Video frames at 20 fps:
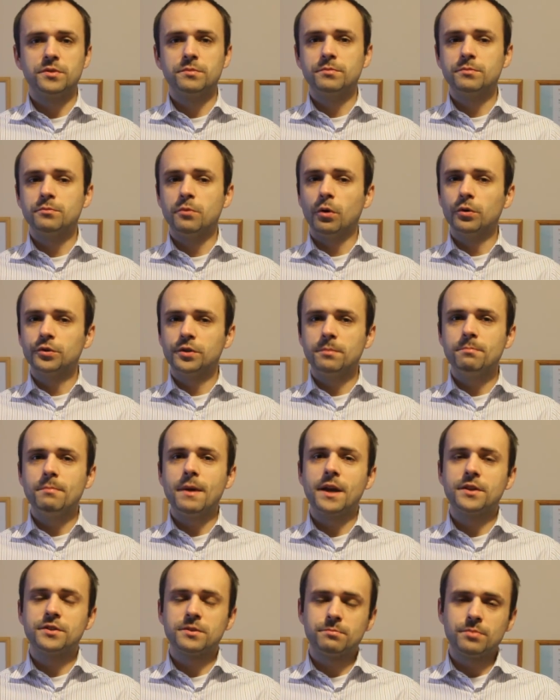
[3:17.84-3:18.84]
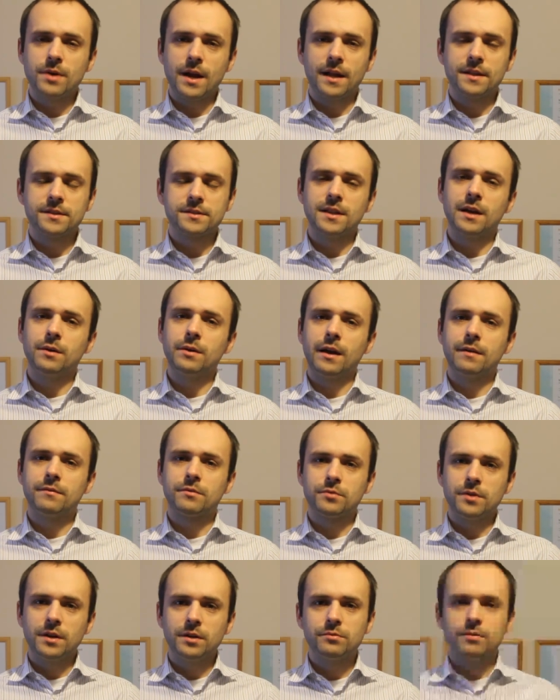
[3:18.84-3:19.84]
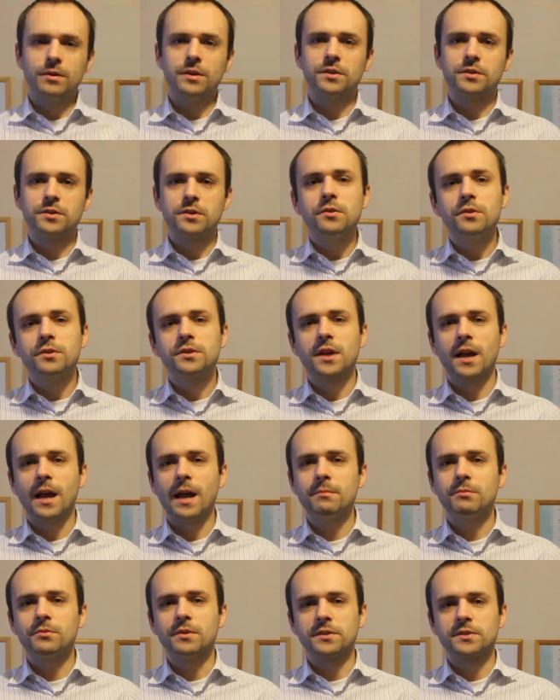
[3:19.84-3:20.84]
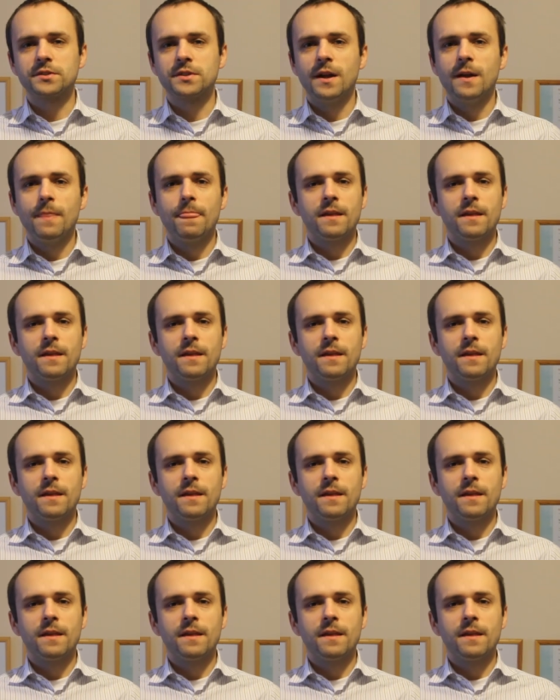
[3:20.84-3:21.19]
All the major brands now have really good cameras.